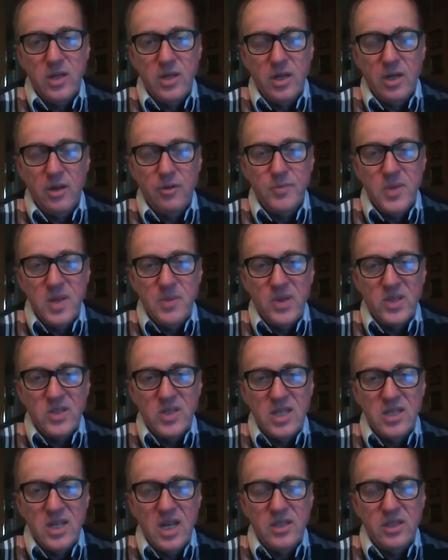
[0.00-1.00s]
of people's
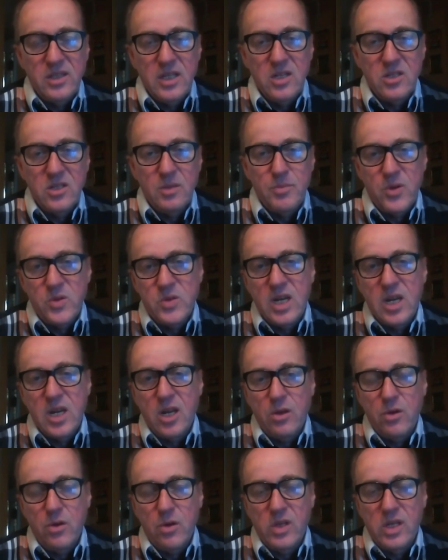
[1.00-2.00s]
identities, and
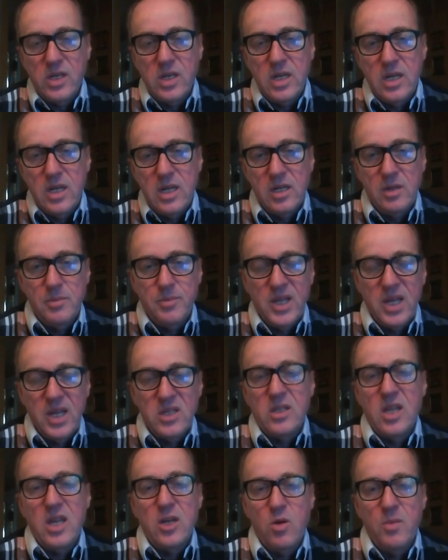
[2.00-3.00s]
particularly in a
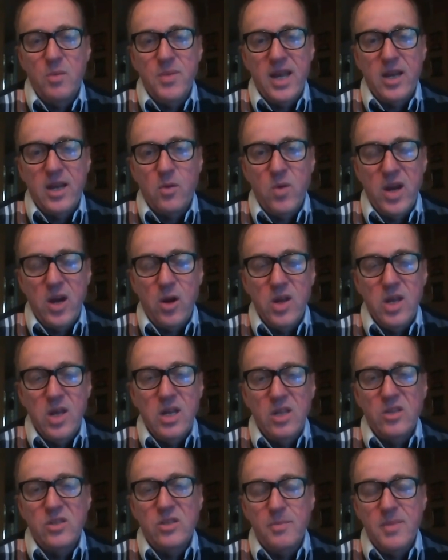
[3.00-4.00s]
place like Quebec, where
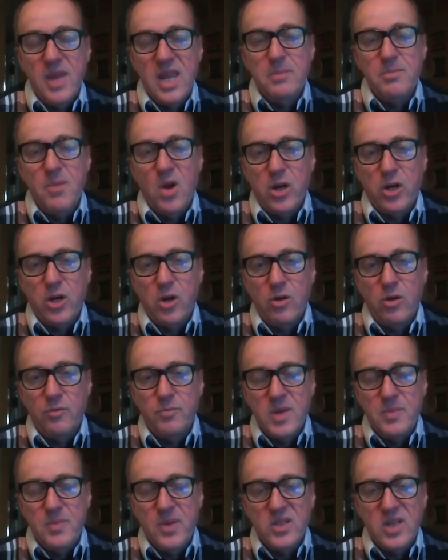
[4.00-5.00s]
it's the main marker of
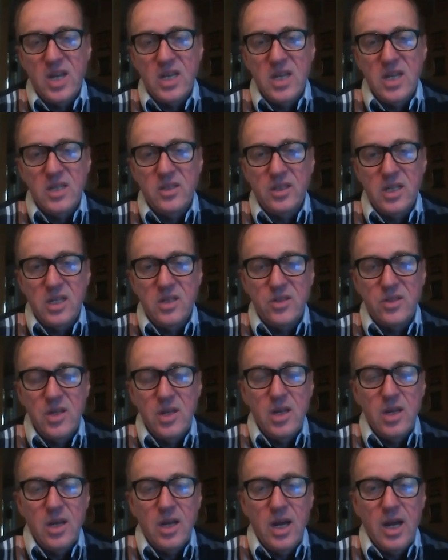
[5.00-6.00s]
people's identities.
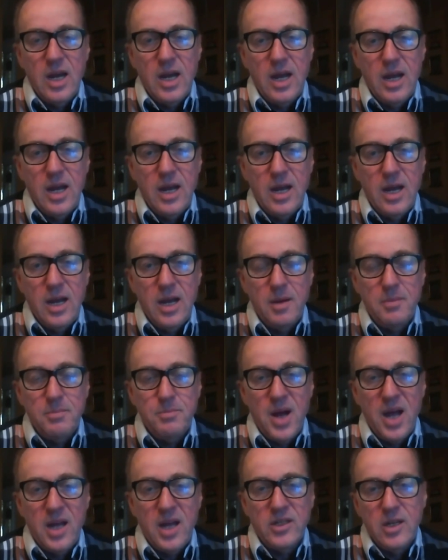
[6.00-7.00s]

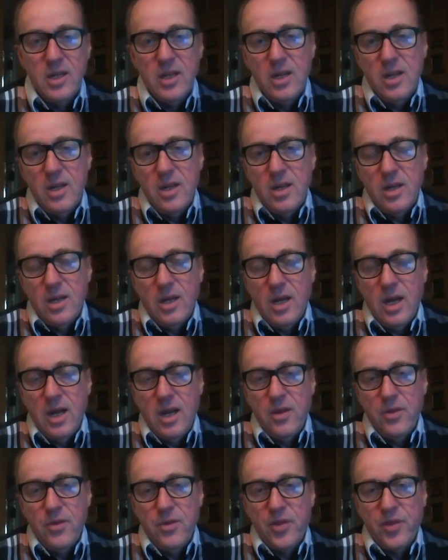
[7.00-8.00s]
But
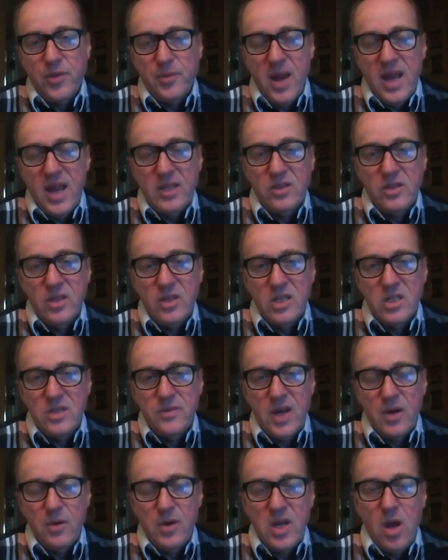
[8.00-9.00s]
the threat is
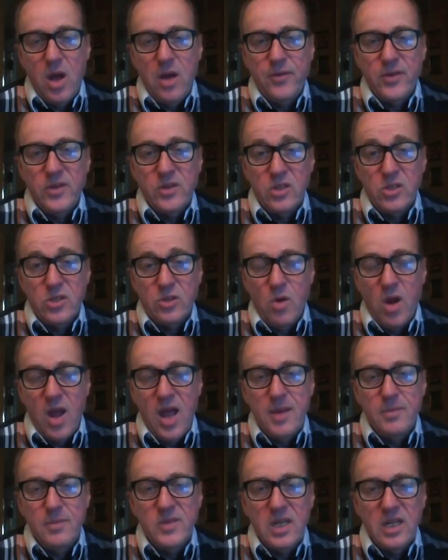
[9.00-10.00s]
very often
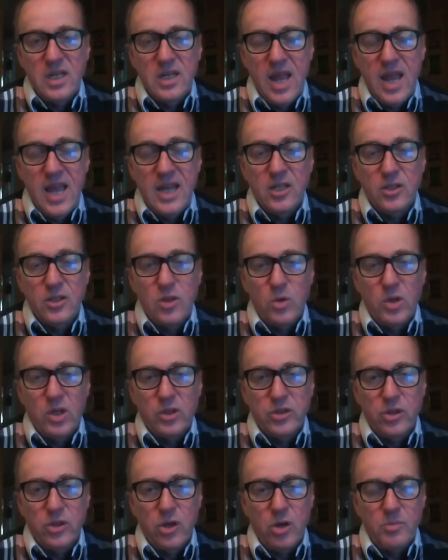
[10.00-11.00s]
described in anecdotal
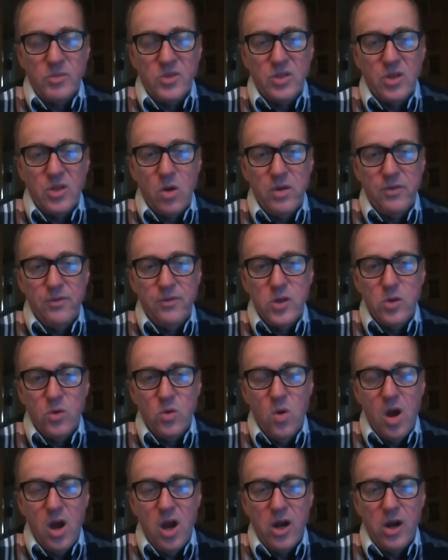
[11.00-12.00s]
terms. So if
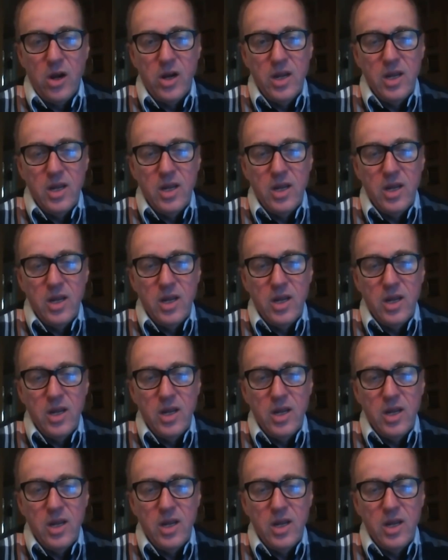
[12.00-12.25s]
you are